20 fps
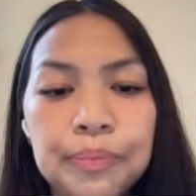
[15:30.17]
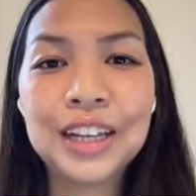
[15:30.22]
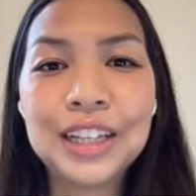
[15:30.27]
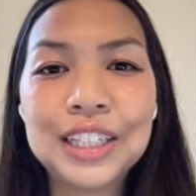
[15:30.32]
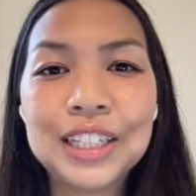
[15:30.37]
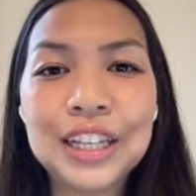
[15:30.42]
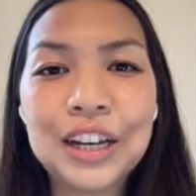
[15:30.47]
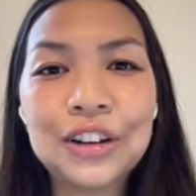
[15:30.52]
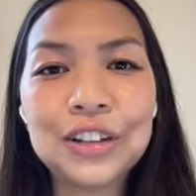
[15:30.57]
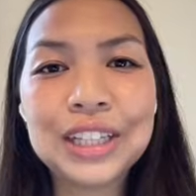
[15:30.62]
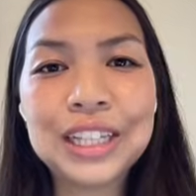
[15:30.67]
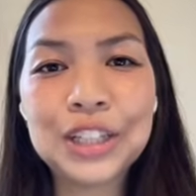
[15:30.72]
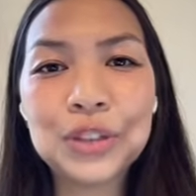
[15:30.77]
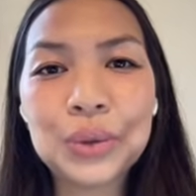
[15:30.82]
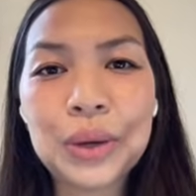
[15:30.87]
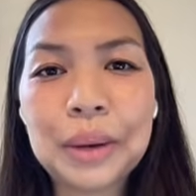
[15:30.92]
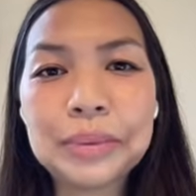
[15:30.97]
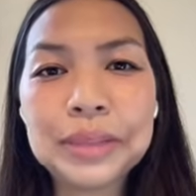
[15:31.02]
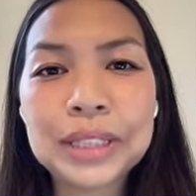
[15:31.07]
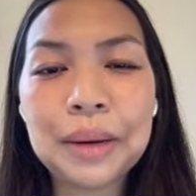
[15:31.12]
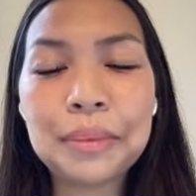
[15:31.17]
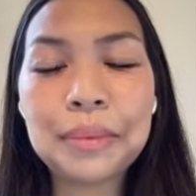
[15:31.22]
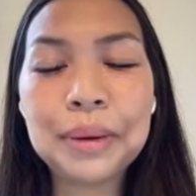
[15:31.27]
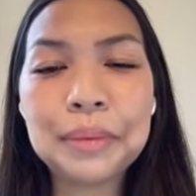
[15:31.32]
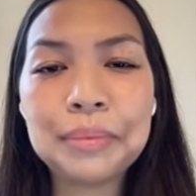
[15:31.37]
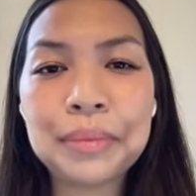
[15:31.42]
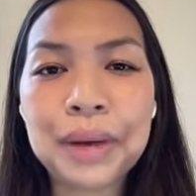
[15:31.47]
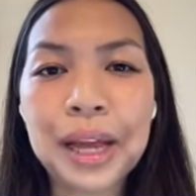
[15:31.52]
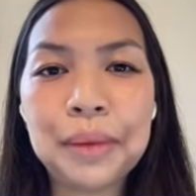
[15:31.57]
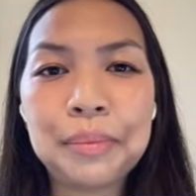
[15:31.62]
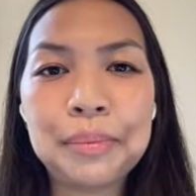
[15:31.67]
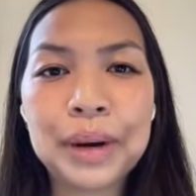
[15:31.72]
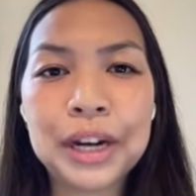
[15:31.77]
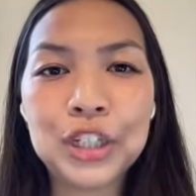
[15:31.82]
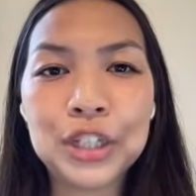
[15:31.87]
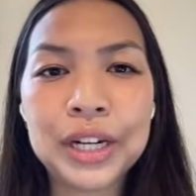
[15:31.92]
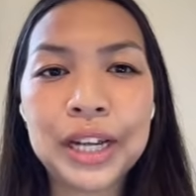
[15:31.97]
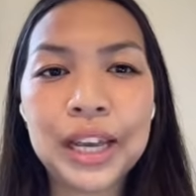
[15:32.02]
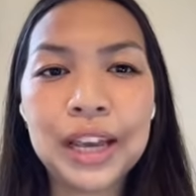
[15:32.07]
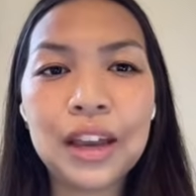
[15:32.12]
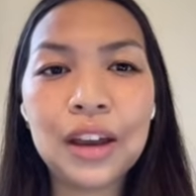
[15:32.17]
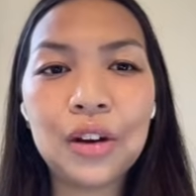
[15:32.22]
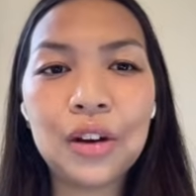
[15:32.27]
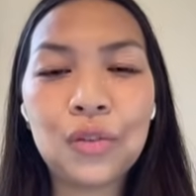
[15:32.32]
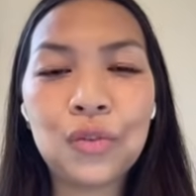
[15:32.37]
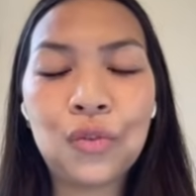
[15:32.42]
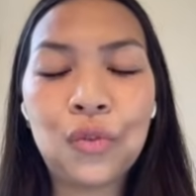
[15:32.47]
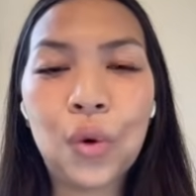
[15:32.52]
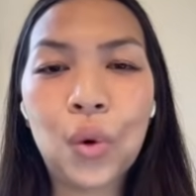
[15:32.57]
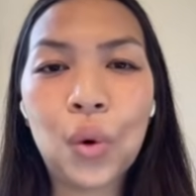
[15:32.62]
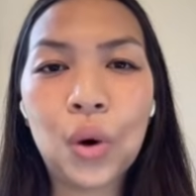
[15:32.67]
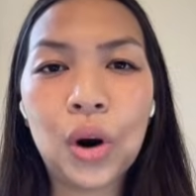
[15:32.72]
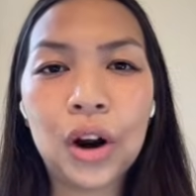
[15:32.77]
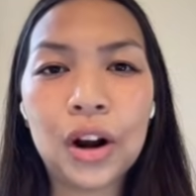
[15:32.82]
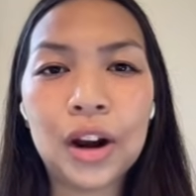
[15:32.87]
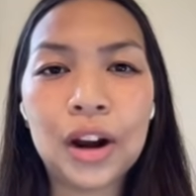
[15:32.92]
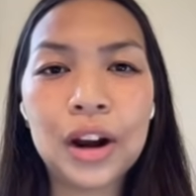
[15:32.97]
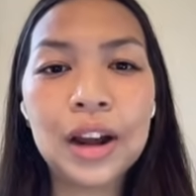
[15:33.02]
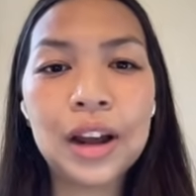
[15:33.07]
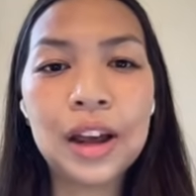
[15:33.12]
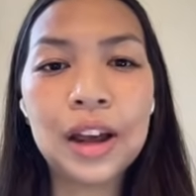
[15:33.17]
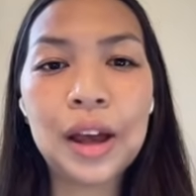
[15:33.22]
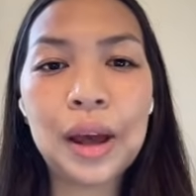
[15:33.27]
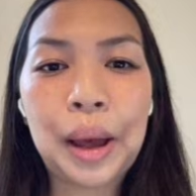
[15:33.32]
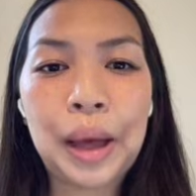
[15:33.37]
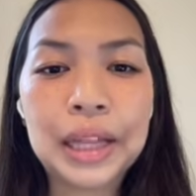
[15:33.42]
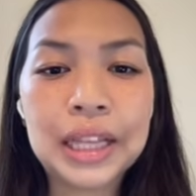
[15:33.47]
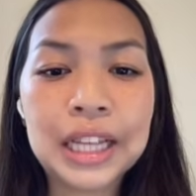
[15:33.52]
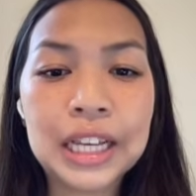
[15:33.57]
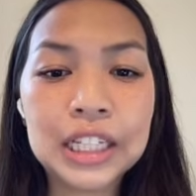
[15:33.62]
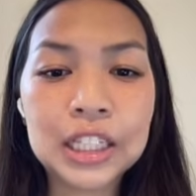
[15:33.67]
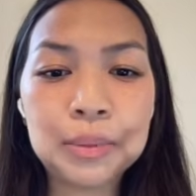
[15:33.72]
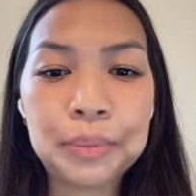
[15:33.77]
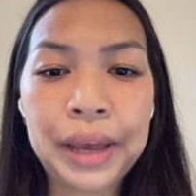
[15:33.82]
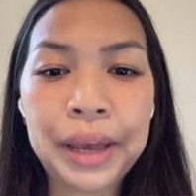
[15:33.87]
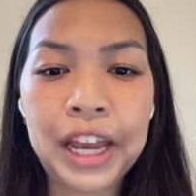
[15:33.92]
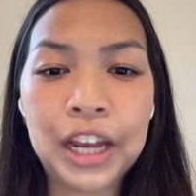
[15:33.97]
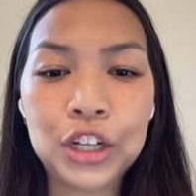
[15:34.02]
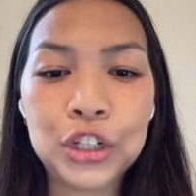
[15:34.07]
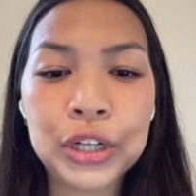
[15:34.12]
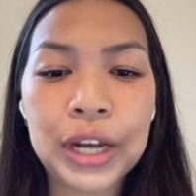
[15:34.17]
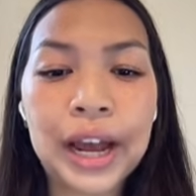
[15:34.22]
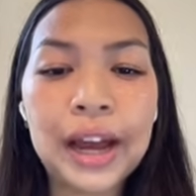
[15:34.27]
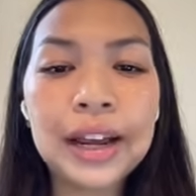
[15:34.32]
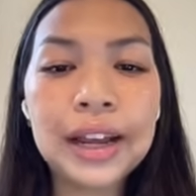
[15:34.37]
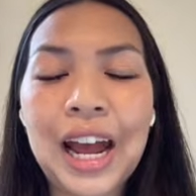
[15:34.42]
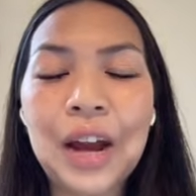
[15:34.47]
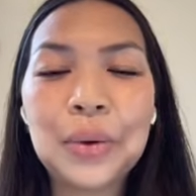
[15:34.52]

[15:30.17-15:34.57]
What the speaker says: So this wraps up my budgeting for this paycheck.